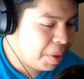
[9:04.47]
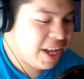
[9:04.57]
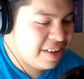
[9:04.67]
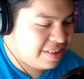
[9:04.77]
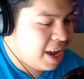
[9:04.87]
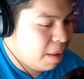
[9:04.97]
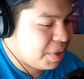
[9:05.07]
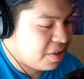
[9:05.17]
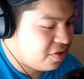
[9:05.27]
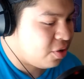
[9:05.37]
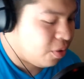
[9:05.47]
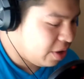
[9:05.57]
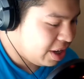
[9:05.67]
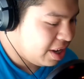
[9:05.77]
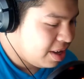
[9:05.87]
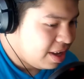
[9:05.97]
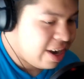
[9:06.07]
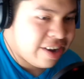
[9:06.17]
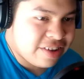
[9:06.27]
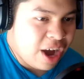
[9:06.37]
please tell me the story
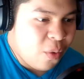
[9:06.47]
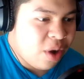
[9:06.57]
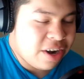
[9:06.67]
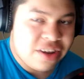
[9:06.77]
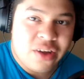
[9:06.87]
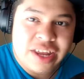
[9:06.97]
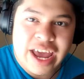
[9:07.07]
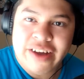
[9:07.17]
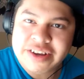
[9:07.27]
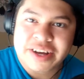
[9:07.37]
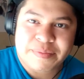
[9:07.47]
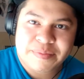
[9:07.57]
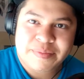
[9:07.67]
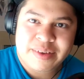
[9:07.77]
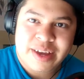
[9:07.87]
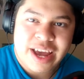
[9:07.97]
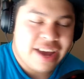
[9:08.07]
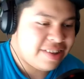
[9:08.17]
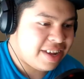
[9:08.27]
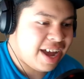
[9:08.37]
because I want to know the outcome.
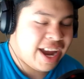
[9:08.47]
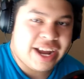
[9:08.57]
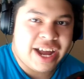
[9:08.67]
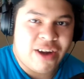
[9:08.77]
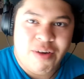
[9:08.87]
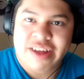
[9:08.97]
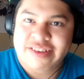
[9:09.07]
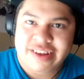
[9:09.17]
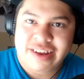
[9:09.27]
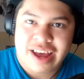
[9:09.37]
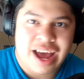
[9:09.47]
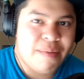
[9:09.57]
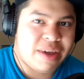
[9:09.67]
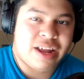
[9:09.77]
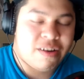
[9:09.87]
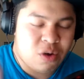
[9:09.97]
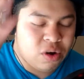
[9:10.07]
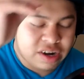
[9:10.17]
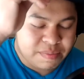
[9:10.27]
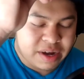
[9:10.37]
Has the guy got arrested? I mean, of
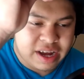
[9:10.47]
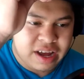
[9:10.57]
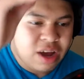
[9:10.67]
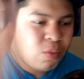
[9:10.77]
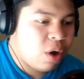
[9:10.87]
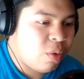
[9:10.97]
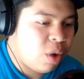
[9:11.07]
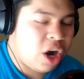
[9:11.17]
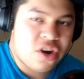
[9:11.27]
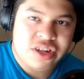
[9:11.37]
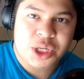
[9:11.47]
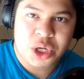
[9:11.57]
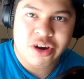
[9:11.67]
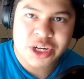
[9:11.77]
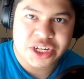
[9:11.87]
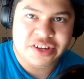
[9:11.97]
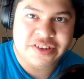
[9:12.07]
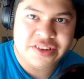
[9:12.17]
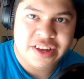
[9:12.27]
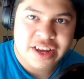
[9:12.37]
course, but what what are the
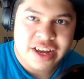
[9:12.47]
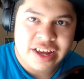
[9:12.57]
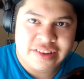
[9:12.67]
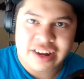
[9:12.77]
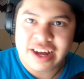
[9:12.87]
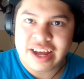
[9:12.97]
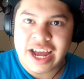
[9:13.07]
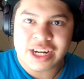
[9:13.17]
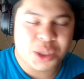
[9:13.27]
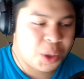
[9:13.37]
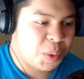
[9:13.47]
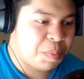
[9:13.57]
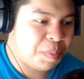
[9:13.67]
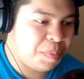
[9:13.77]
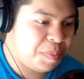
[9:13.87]
charges? It's not actual